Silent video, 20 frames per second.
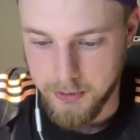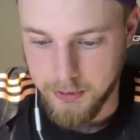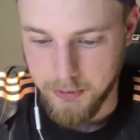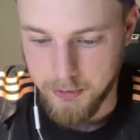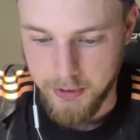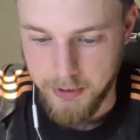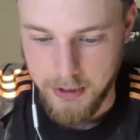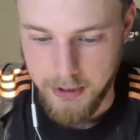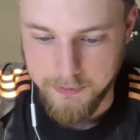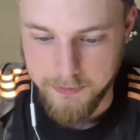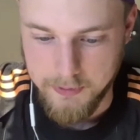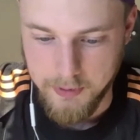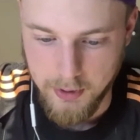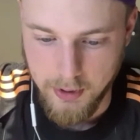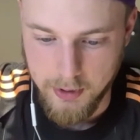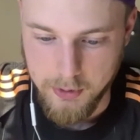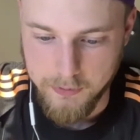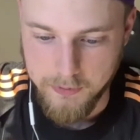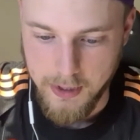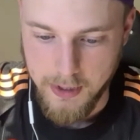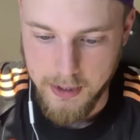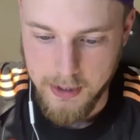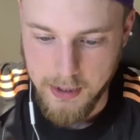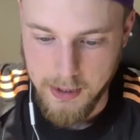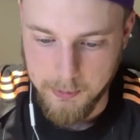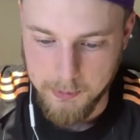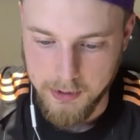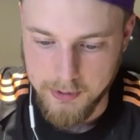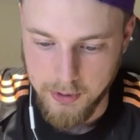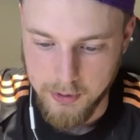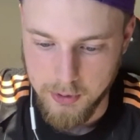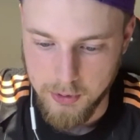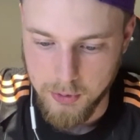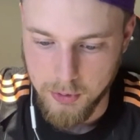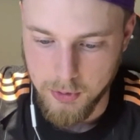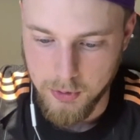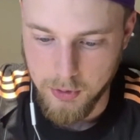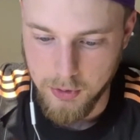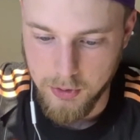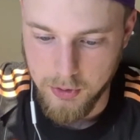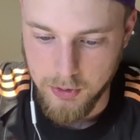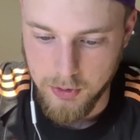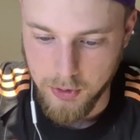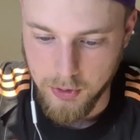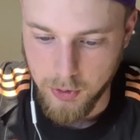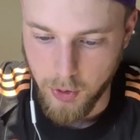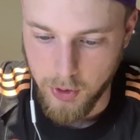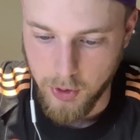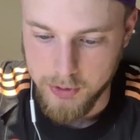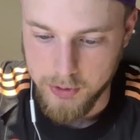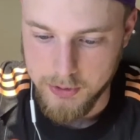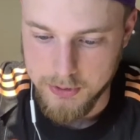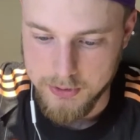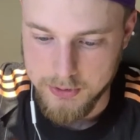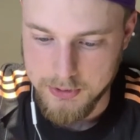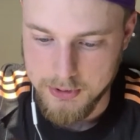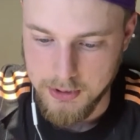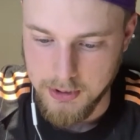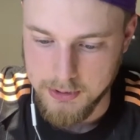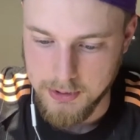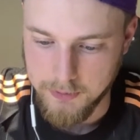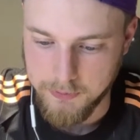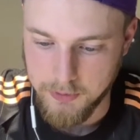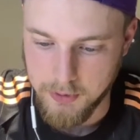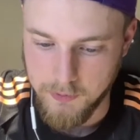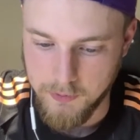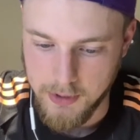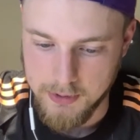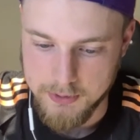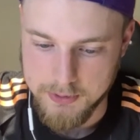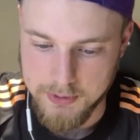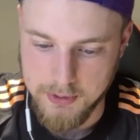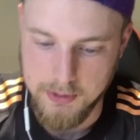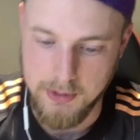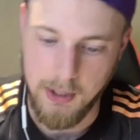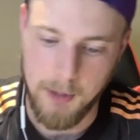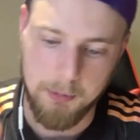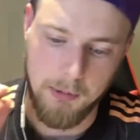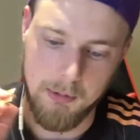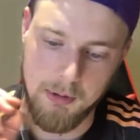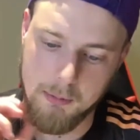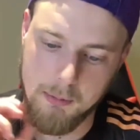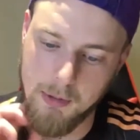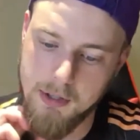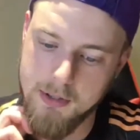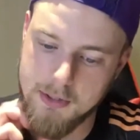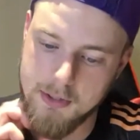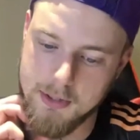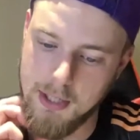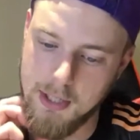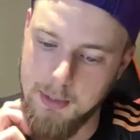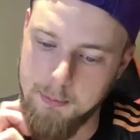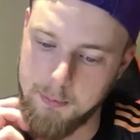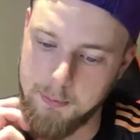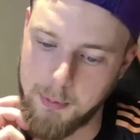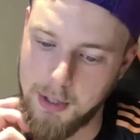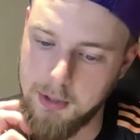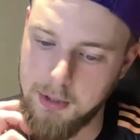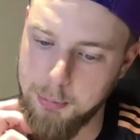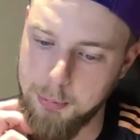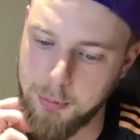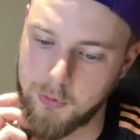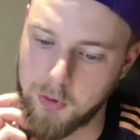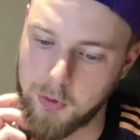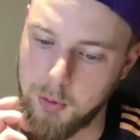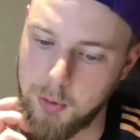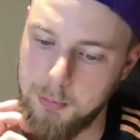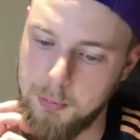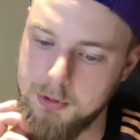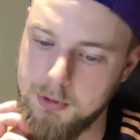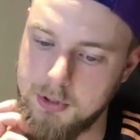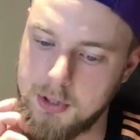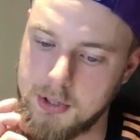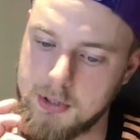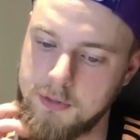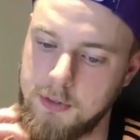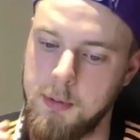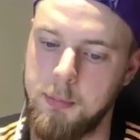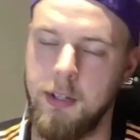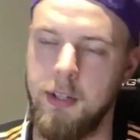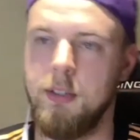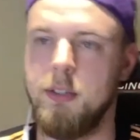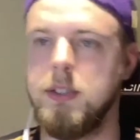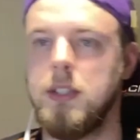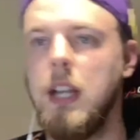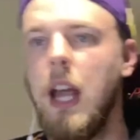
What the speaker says: If you're a new fan, I'm going to tell you, you're going to see a different Juventus in the upcoming months and better performances from the players.